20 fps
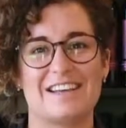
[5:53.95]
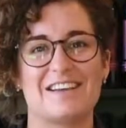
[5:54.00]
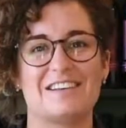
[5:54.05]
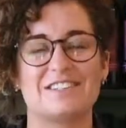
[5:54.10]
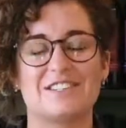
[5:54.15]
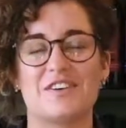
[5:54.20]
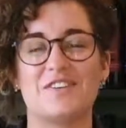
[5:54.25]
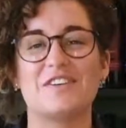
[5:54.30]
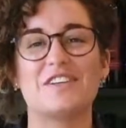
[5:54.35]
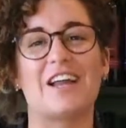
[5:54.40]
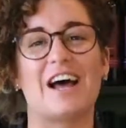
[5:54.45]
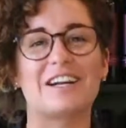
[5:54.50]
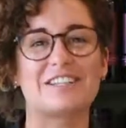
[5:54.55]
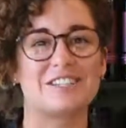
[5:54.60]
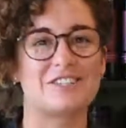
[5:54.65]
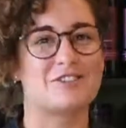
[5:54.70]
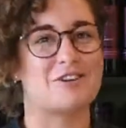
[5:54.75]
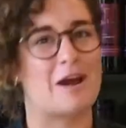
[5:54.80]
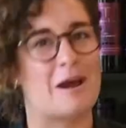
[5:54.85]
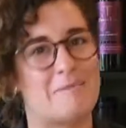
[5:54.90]
So if you'd like
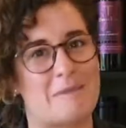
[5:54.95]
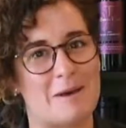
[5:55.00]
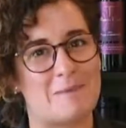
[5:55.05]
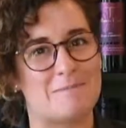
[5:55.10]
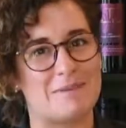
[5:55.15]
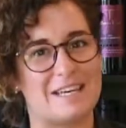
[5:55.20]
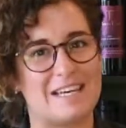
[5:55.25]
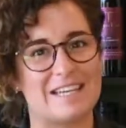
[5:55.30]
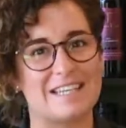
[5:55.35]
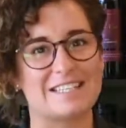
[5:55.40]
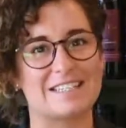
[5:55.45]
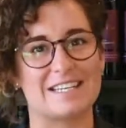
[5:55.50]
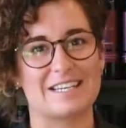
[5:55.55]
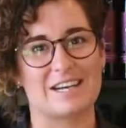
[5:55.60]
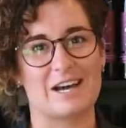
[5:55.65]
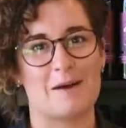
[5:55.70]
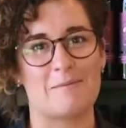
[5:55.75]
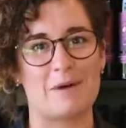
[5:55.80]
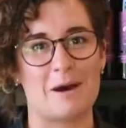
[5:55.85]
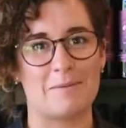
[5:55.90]
to try my beers,
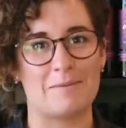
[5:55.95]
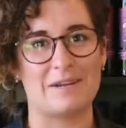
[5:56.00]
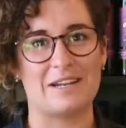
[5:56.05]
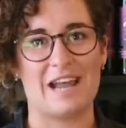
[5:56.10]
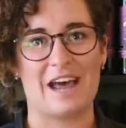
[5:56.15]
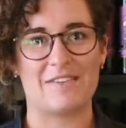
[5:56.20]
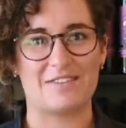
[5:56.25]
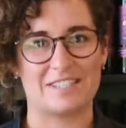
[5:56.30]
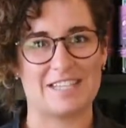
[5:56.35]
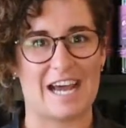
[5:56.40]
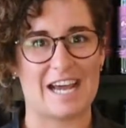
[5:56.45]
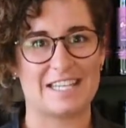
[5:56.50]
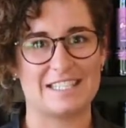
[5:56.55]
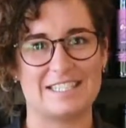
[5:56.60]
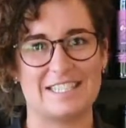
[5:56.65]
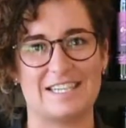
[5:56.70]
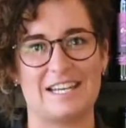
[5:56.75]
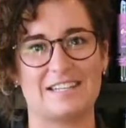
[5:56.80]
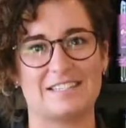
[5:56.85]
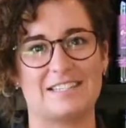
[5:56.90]
then come up and have a
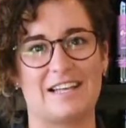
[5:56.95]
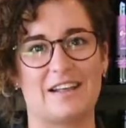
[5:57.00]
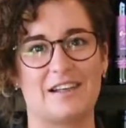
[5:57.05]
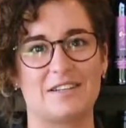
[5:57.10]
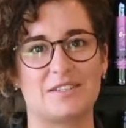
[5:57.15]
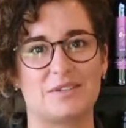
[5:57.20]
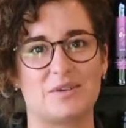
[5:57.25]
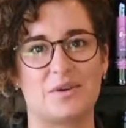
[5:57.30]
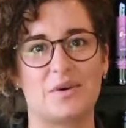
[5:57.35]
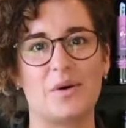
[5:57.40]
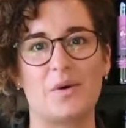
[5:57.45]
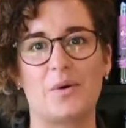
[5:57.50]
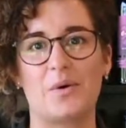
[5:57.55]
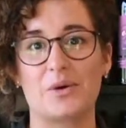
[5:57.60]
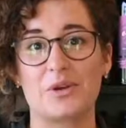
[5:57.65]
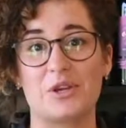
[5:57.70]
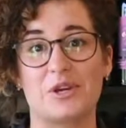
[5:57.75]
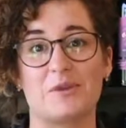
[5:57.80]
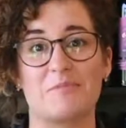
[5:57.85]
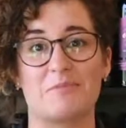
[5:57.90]
taste in our cellar door,
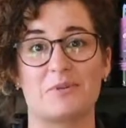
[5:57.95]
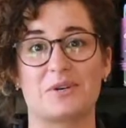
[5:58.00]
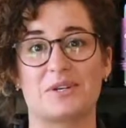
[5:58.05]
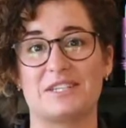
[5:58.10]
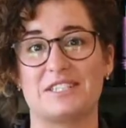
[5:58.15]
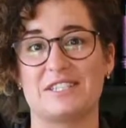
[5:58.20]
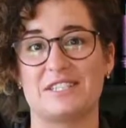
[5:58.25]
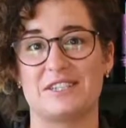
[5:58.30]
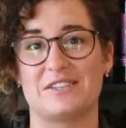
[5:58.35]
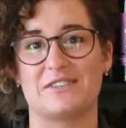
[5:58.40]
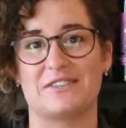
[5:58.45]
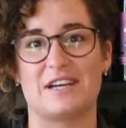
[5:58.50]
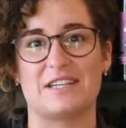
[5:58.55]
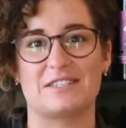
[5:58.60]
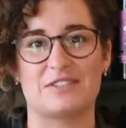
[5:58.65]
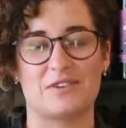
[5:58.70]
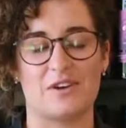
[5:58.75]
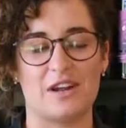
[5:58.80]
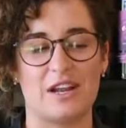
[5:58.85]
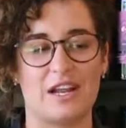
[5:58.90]
or you can book into the
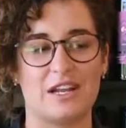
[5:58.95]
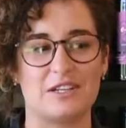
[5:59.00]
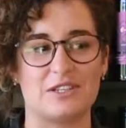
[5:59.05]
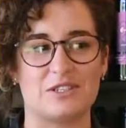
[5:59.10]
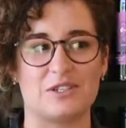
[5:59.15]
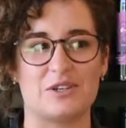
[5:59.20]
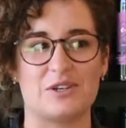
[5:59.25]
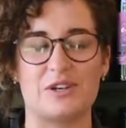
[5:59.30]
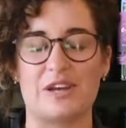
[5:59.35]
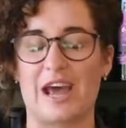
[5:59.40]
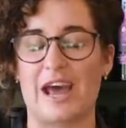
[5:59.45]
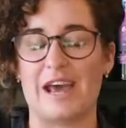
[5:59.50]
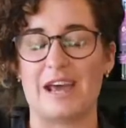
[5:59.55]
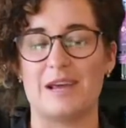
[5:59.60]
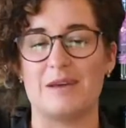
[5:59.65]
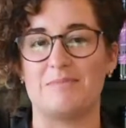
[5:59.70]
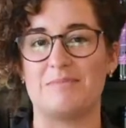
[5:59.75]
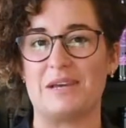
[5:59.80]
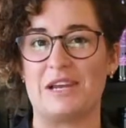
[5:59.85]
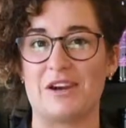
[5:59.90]
restaurant and do
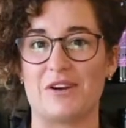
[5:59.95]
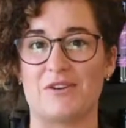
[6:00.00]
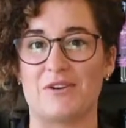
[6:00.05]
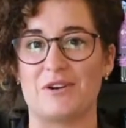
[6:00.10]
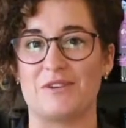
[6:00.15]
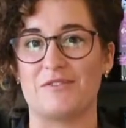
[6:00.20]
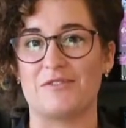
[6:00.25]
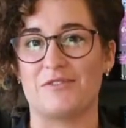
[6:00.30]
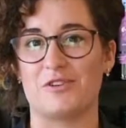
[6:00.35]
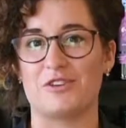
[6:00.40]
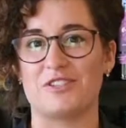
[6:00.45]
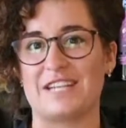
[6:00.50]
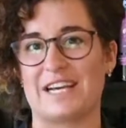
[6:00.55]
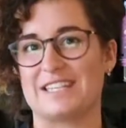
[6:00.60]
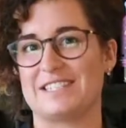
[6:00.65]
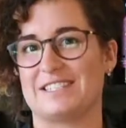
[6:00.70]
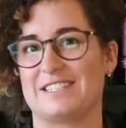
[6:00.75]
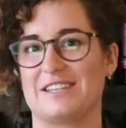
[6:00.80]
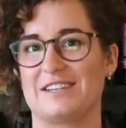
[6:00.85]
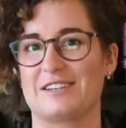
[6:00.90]
a beer and food tasting